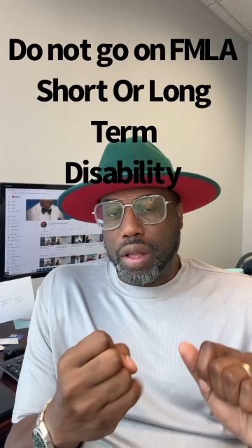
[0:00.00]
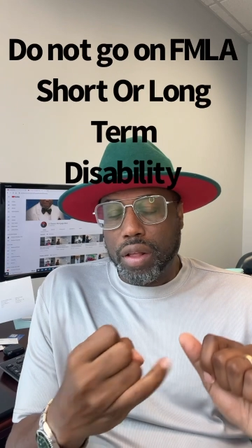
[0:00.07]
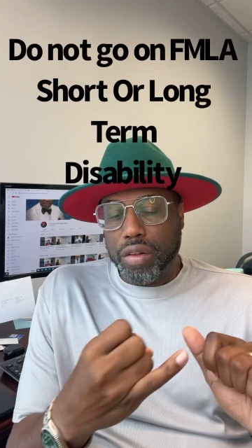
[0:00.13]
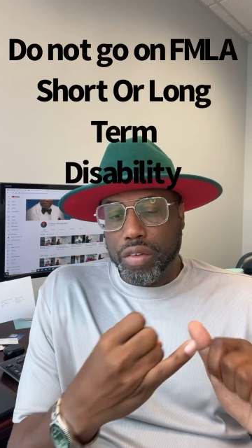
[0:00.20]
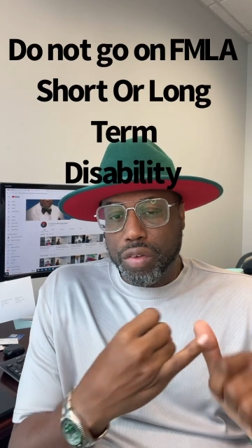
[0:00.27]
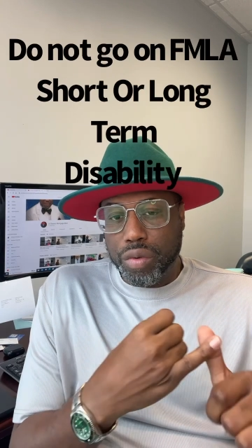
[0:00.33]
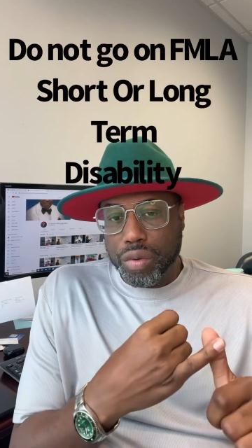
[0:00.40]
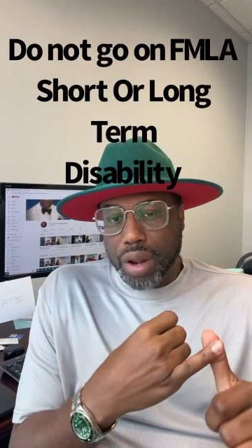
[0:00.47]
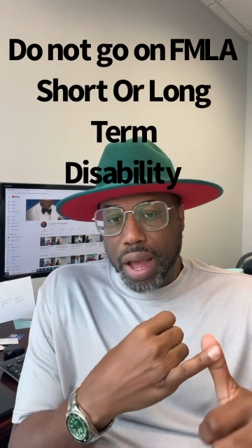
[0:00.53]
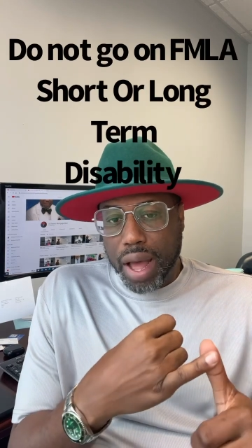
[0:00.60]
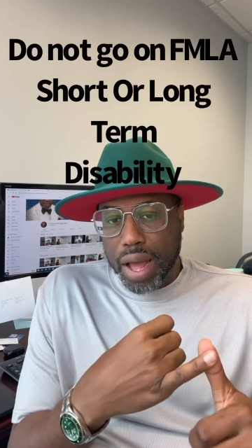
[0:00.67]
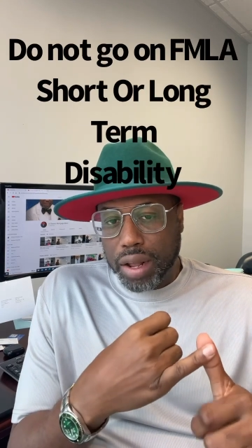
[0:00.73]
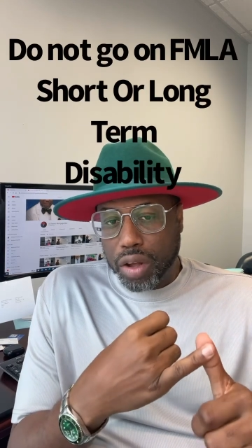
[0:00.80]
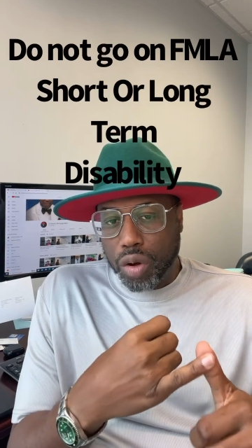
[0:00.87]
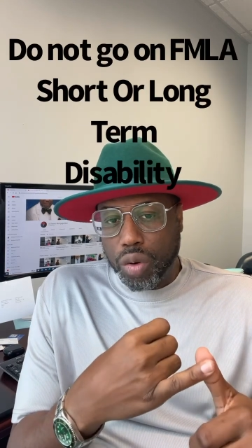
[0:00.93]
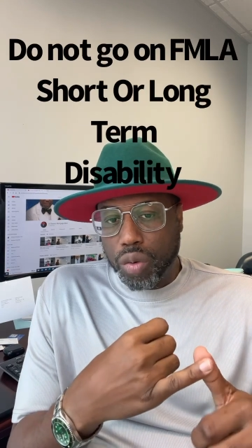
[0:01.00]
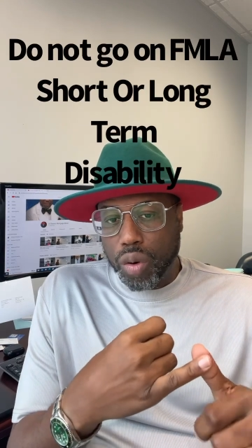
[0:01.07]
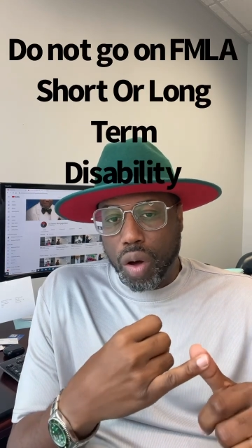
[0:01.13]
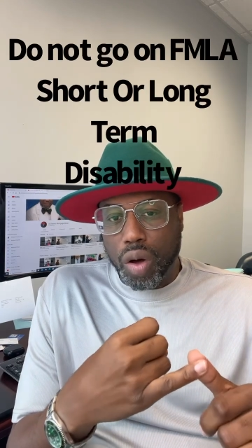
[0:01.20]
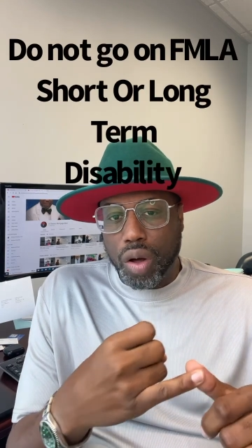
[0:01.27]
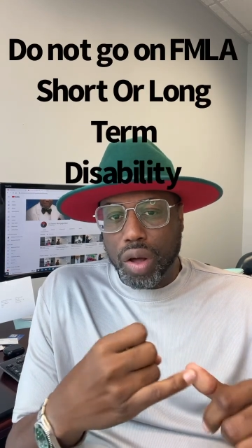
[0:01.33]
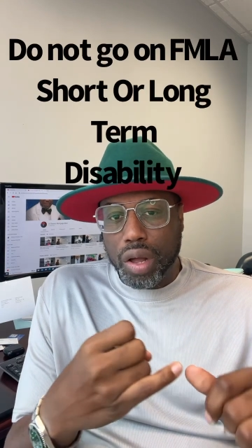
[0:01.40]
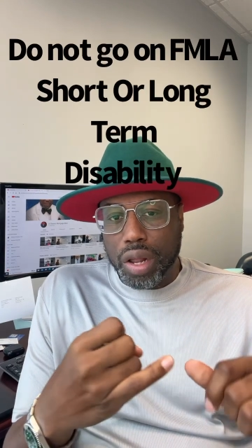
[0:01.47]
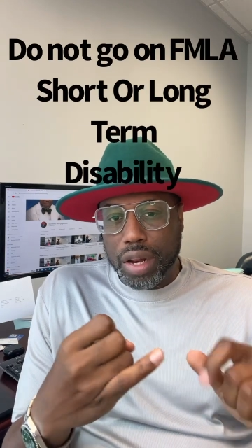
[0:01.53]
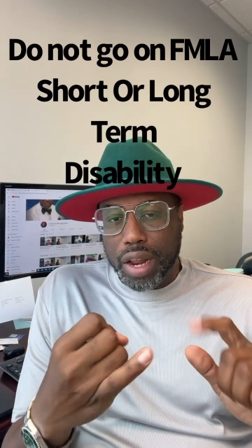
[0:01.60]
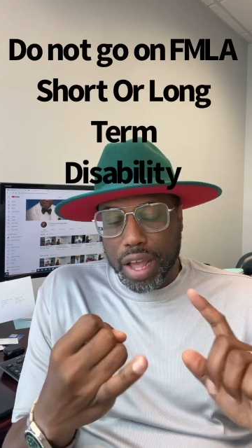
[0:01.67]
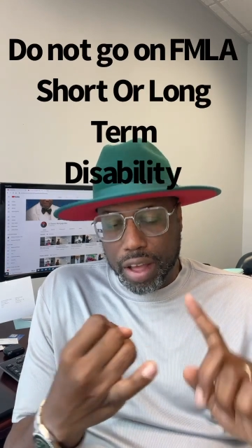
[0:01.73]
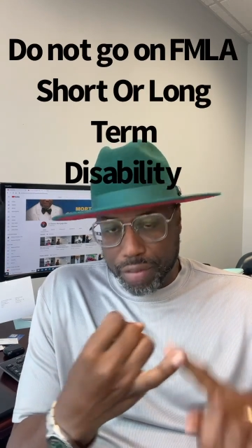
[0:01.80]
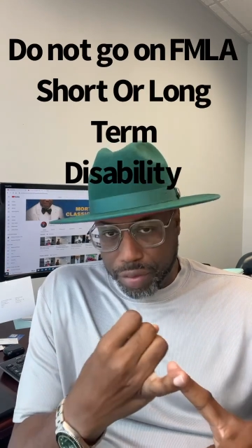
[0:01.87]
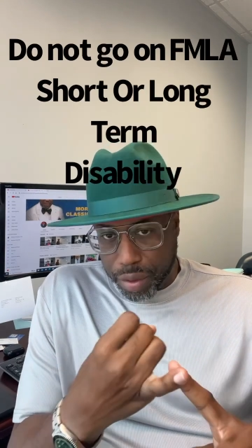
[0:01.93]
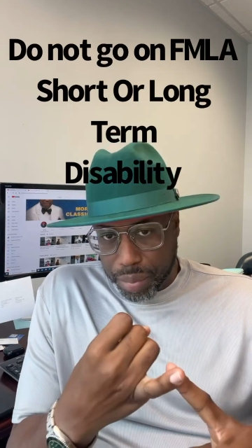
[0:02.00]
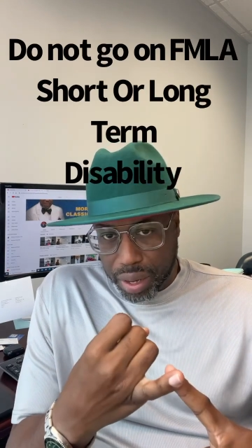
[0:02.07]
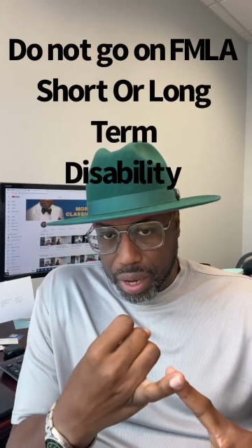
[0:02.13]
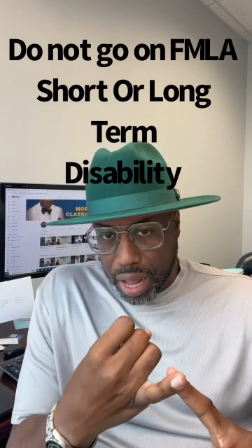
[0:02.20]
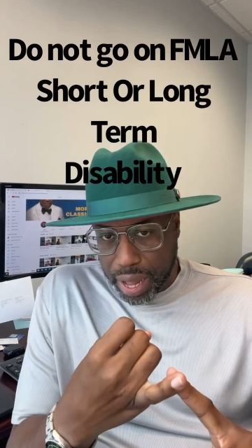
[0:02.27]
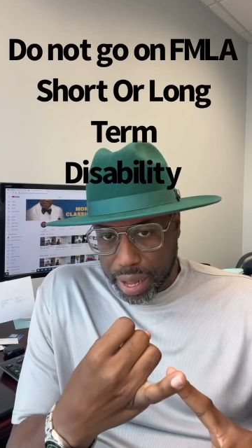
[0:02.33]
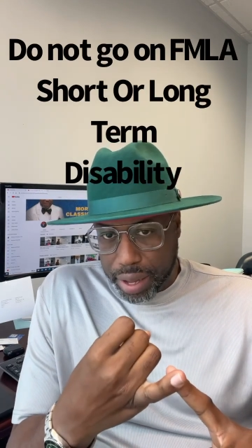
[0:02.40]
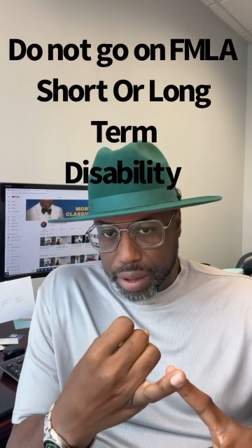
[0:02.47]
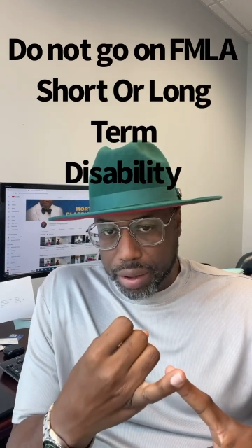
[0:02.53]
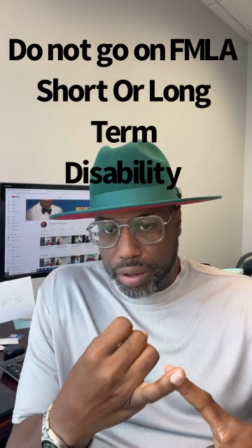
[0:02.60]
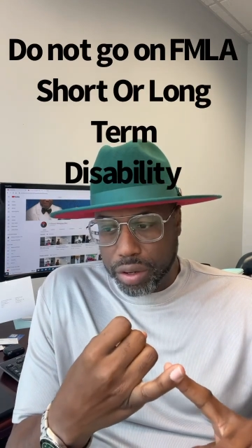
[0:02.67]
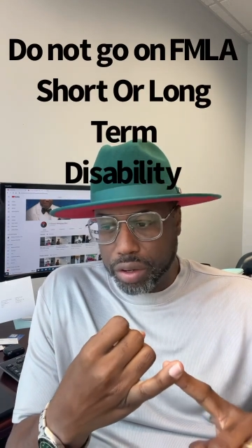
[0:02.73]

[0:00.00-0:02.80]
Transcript: do not go on FMLA,